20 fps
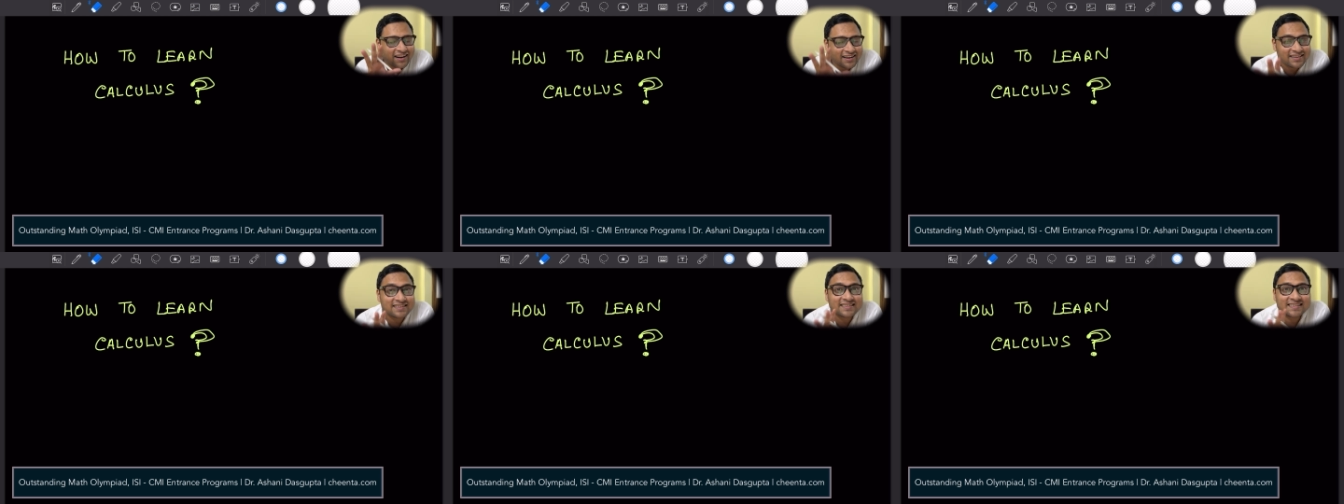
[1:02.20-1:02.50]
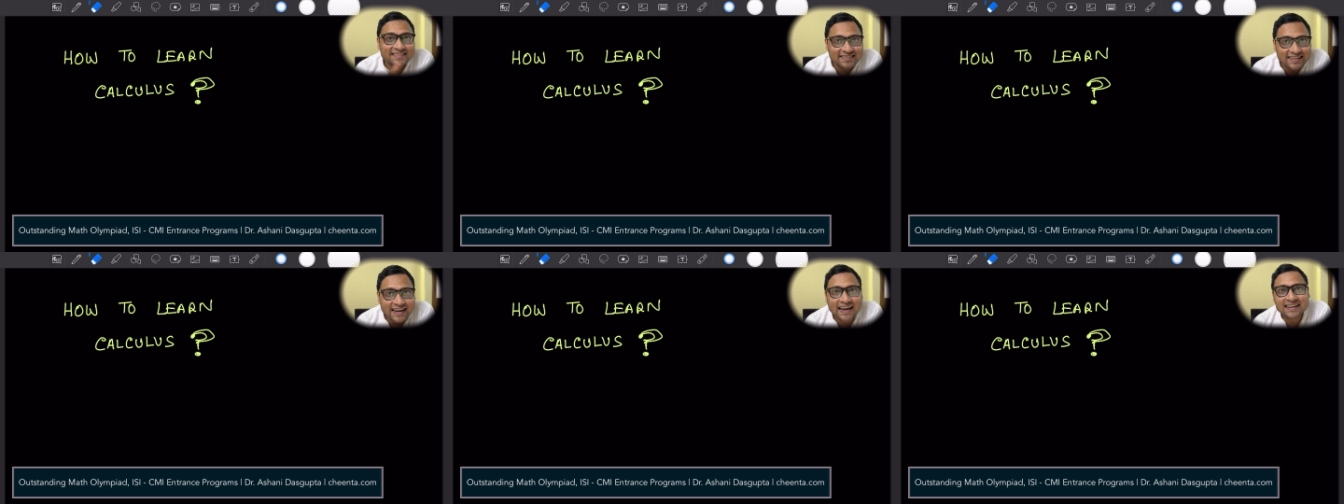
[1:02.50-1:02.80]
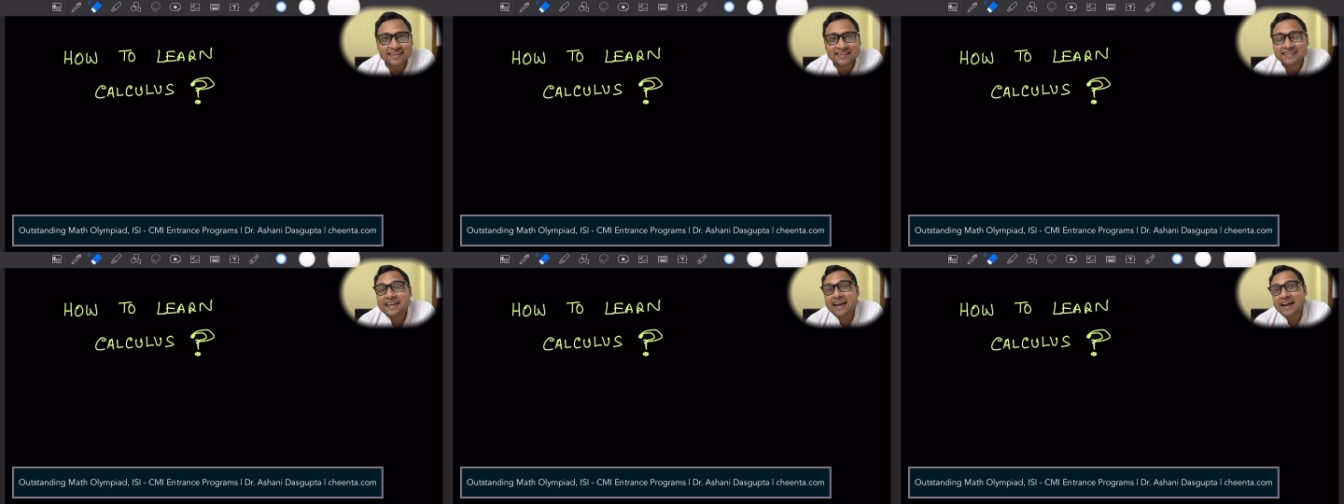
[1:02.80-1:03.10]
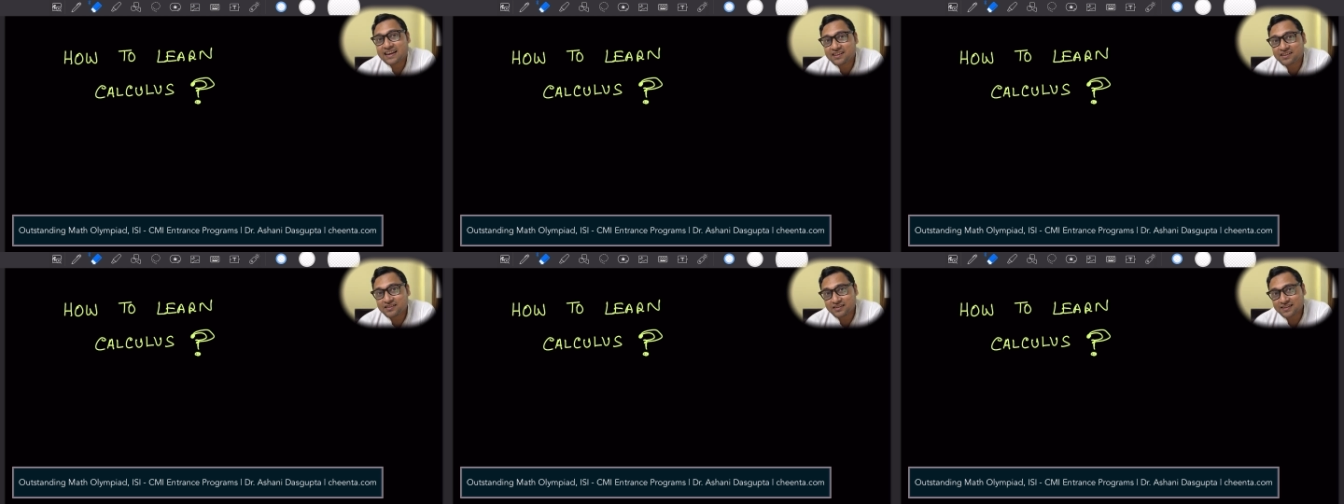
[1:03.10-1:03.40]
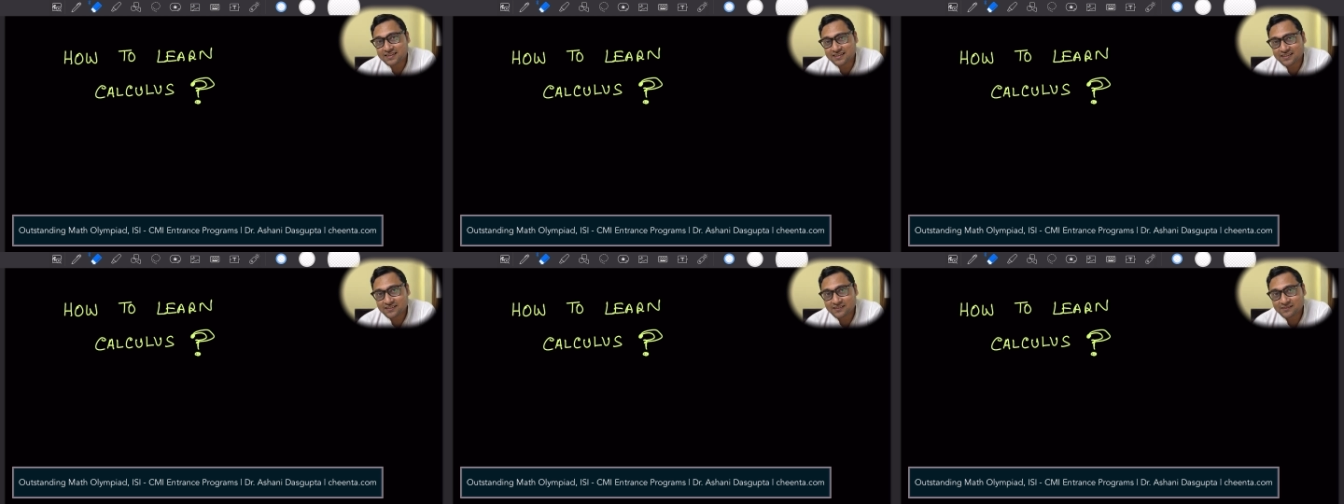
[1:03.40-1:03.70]
understand
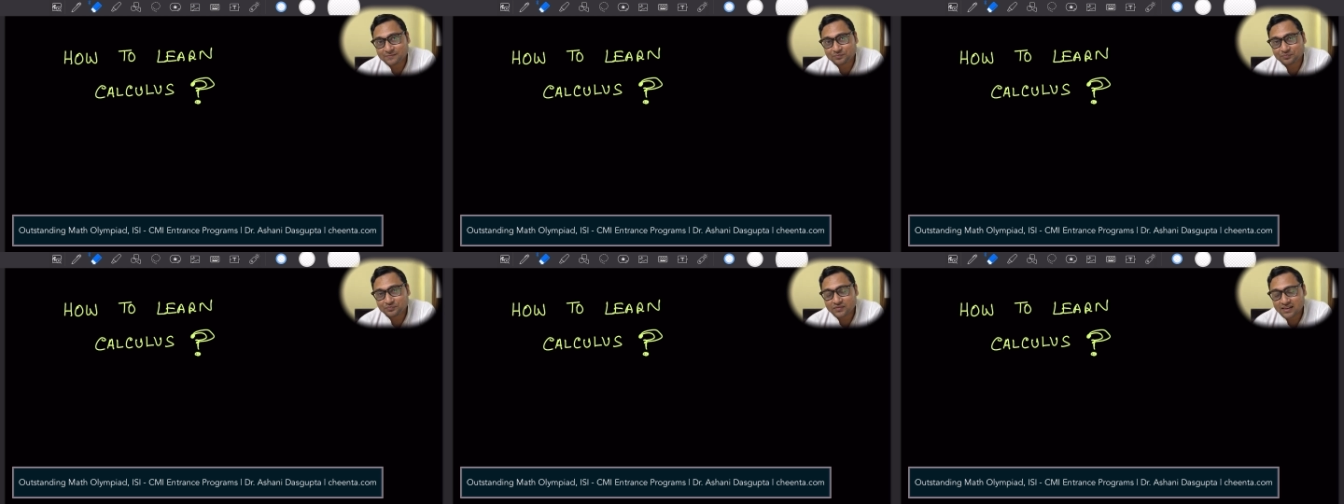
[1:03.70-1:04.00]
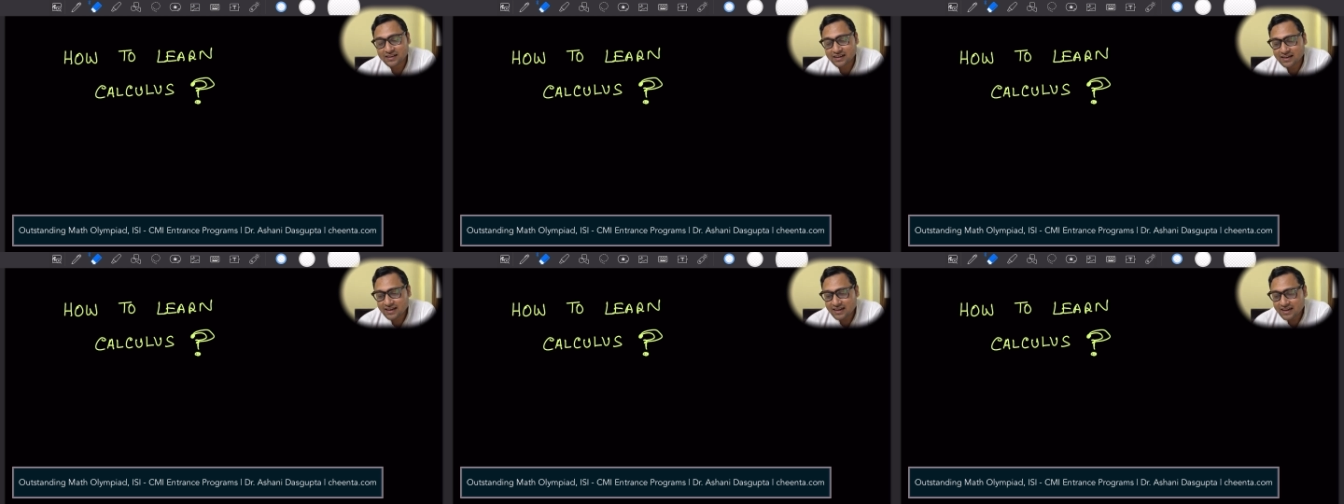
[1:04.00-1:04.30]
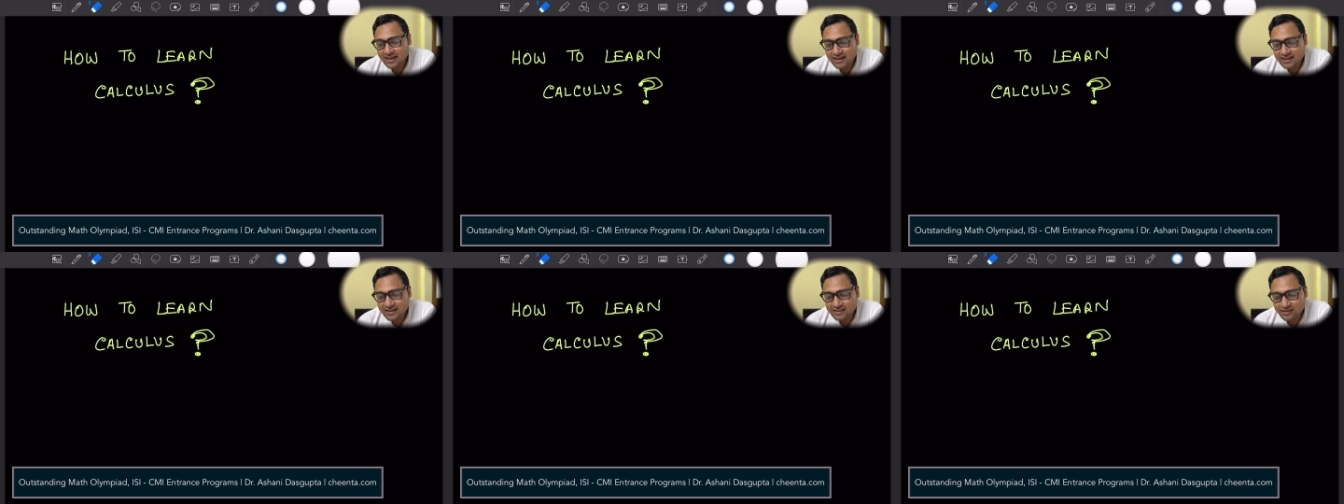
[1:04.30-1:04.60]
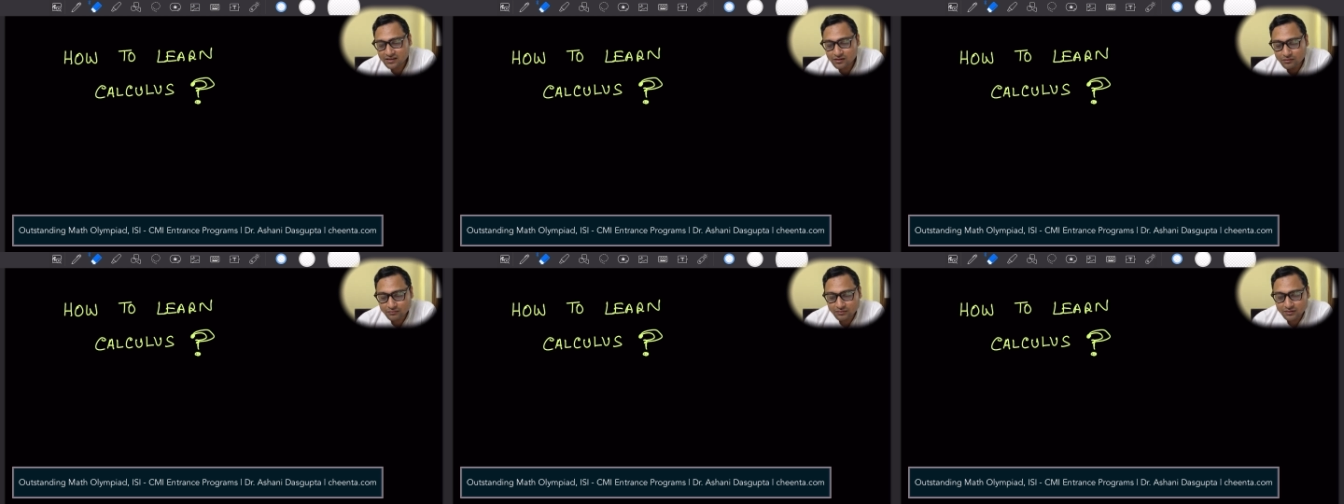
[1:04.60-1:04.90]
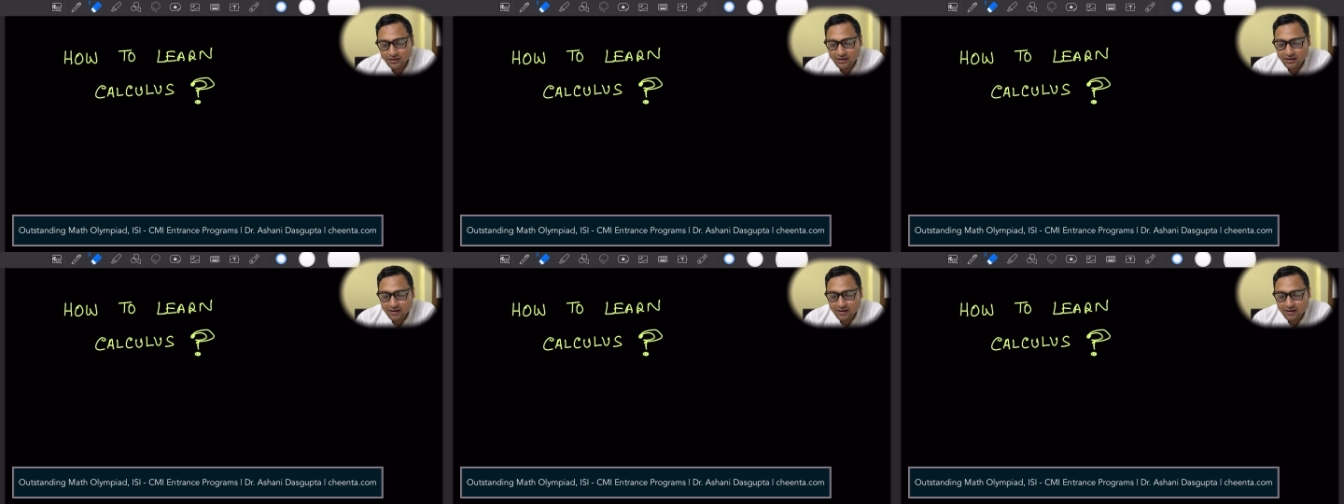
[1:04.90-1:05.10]
calculus. So